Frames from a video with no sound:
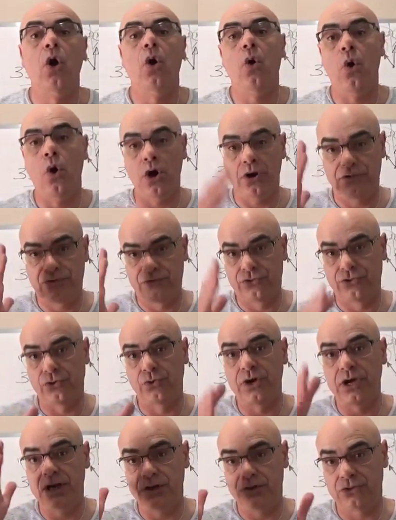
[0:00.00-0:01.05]
Or
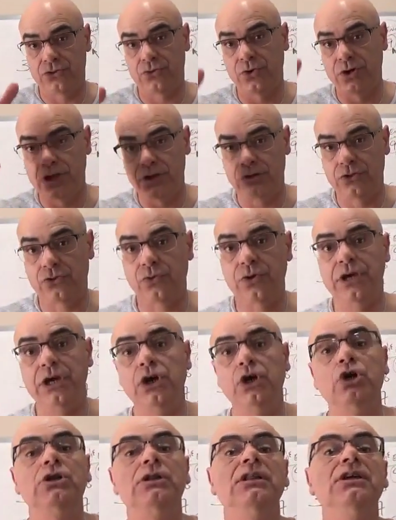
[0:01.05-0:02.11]
333
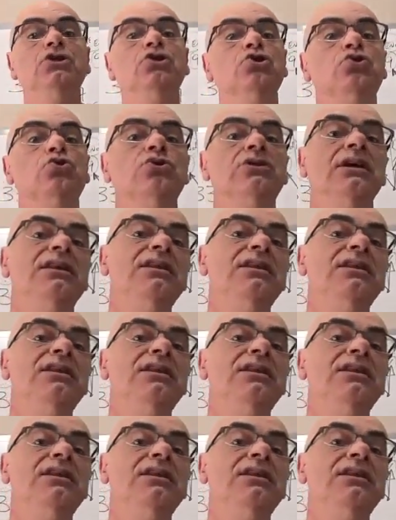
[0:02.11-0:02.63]
could lead you to the